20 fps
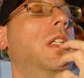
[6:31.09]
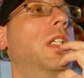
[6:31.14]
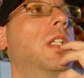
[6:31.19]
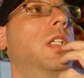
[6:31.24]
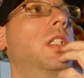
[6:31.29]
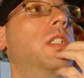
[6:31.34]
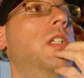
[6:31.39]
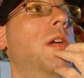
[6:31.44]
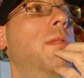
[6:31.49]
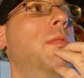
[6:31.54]

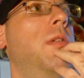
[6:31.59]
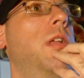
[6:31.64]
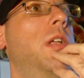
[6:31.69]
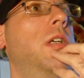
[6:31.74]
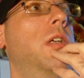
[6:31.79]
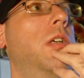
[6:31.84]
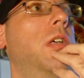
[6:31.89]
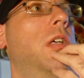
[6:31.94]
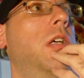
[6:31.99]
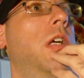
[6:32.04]
The
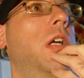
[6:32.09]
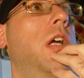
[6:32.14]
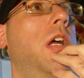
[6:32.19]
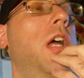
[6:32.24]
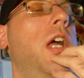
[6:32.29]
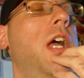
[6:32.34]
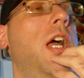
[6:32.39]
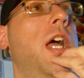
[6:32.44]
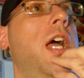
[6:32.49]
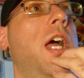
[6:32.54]
Terminator.
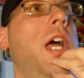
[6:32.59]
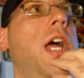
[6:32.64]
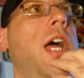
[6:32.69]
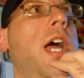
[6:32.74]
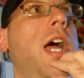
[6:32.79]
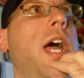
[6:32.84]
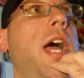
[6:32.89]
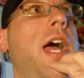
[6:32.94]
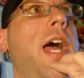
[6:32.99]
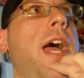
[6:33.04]

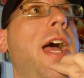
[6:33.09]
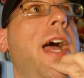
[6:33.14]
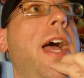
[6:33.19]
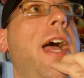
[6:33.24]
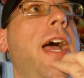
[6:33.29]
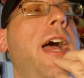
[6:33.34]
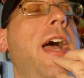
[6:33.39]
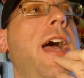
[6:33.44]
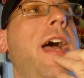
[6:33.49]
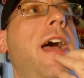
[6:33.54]

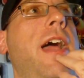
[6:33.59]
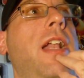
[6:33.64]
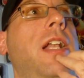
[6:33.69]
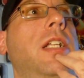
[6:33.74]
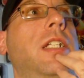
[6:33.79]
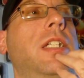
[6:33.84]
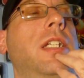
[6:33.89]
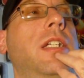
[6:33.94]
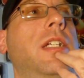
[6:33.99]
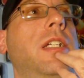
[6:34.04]
And